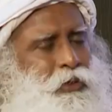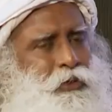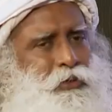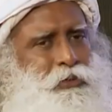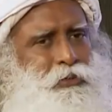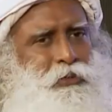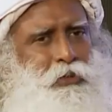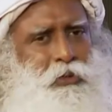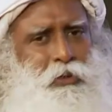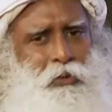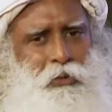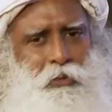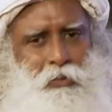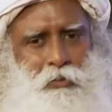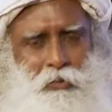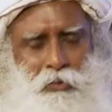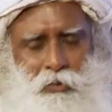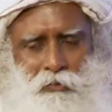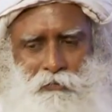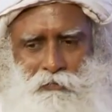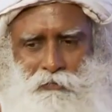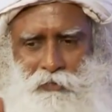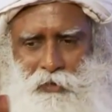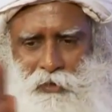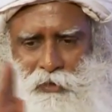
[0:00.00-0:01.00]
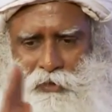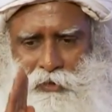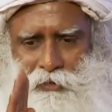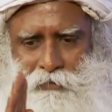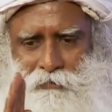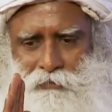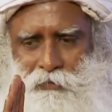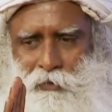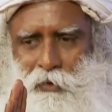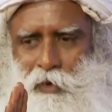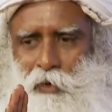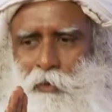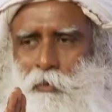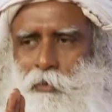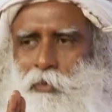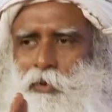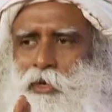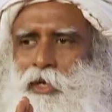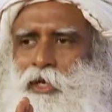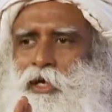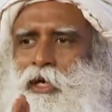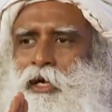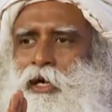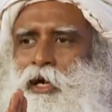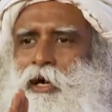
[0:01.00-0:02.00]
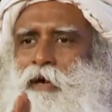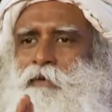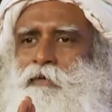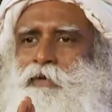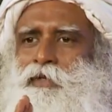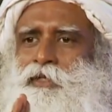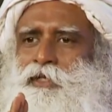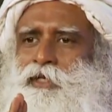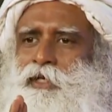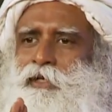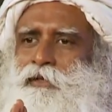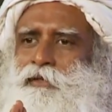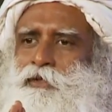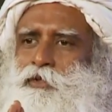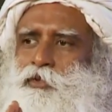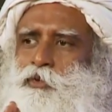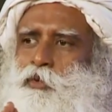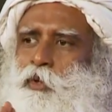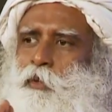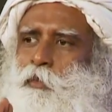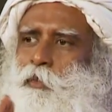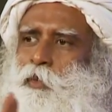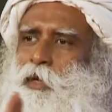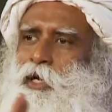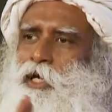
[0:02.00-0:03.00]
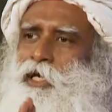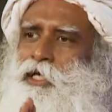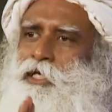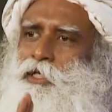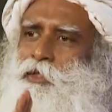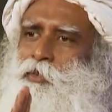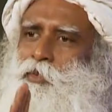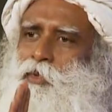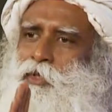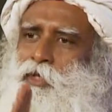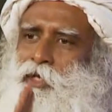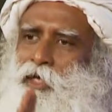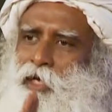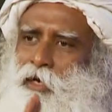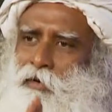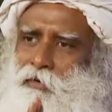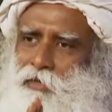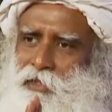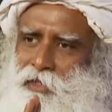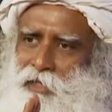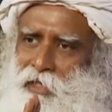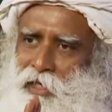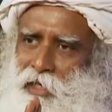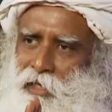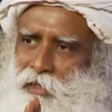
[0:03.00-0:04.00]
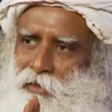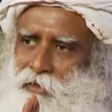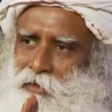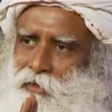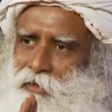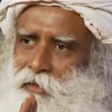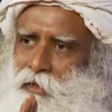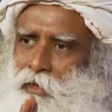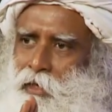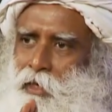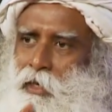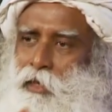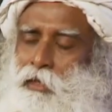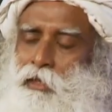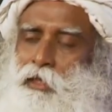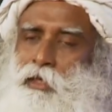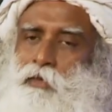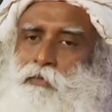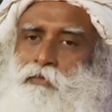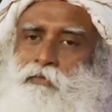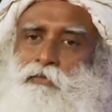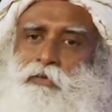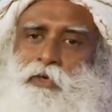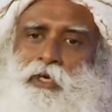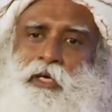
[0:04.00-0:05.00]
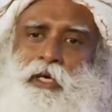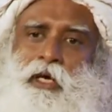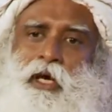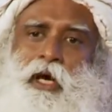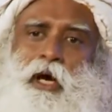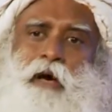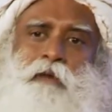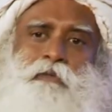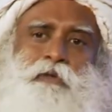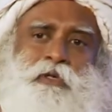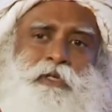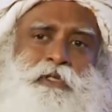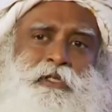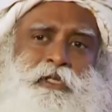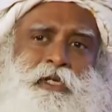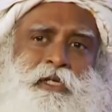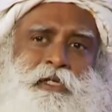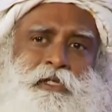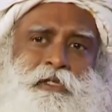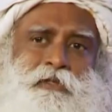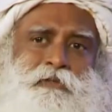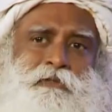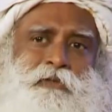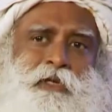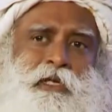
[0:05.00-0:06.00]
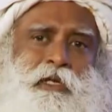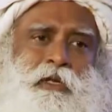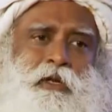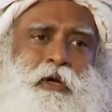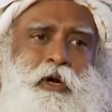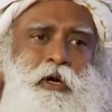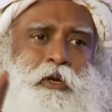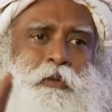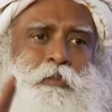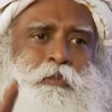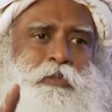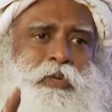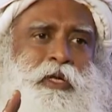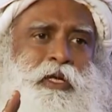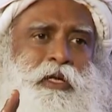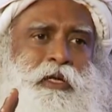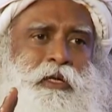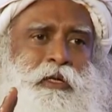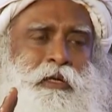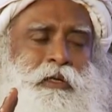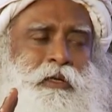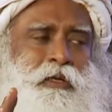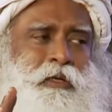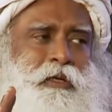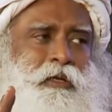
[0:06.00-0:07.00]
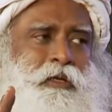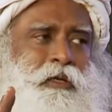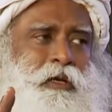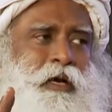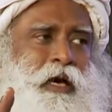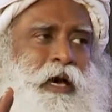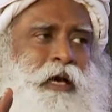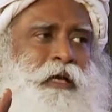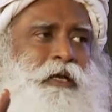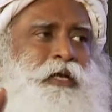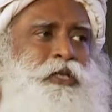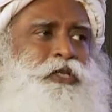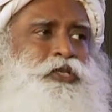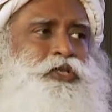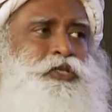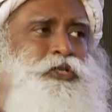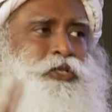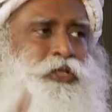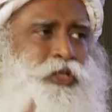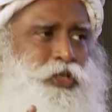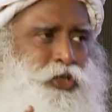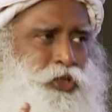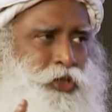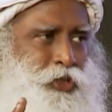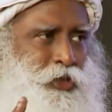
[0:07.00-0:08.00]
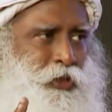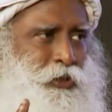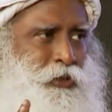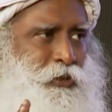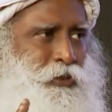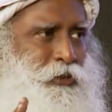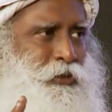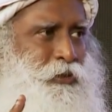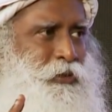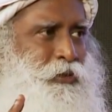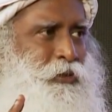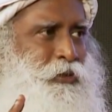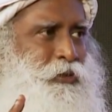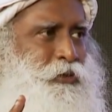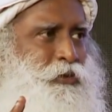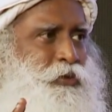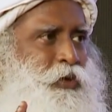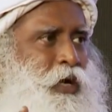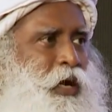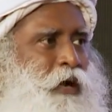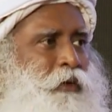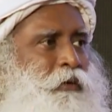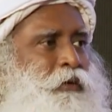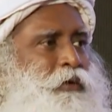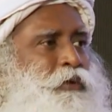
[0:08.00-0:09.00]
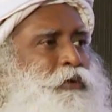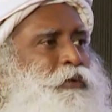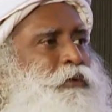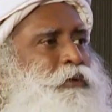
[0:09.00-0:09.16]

So, first of all, bringing ourselves to a place within ourselves that we ourselves will not be a restriction to our